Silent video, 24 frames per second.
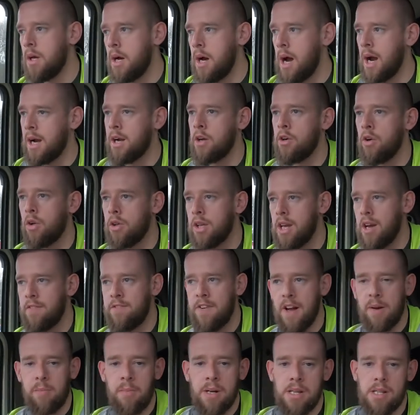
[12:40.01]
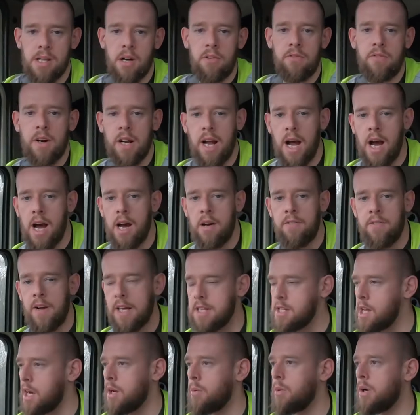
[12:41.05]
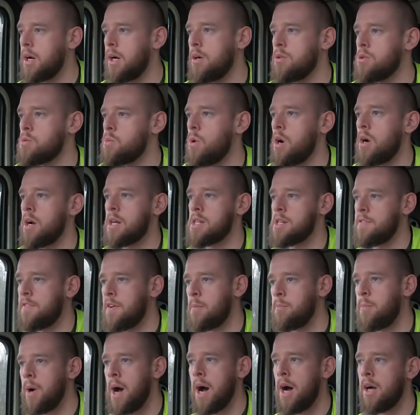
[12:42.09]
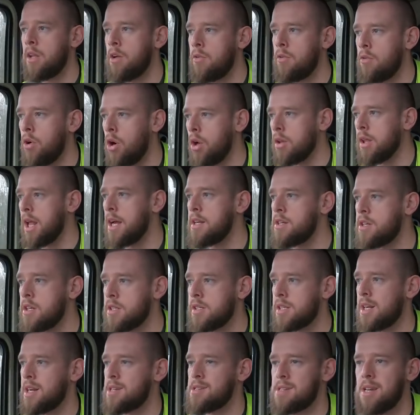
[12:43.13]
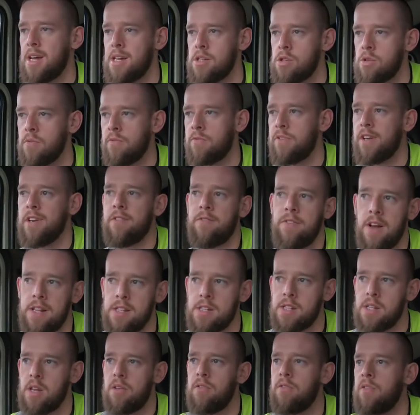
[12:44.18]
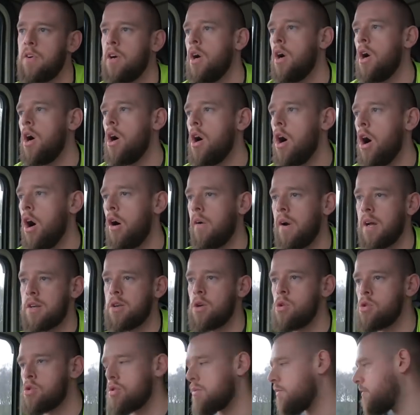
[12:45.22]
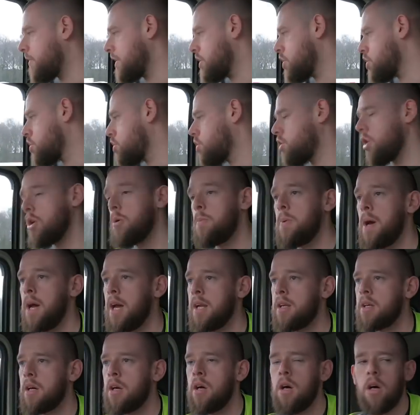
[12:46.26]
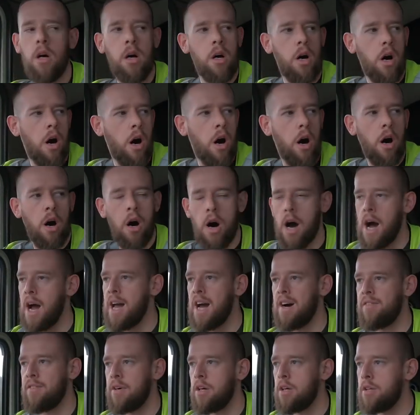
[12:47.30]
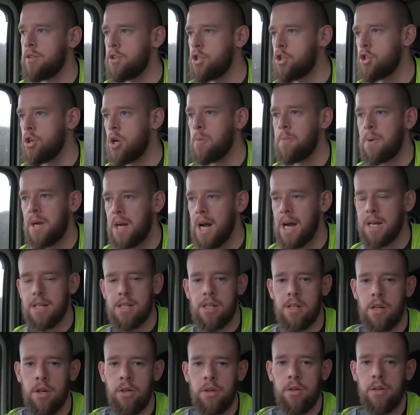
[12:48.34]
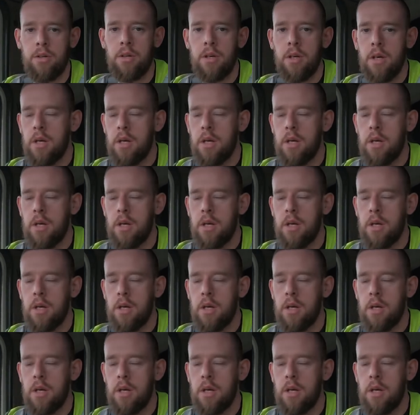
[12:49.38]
I can only affect myself. I can't affect anyone else. Whereas if I'm part of the Road Legends and I say something offensive, or I do something stupid, or I have a stupid accident,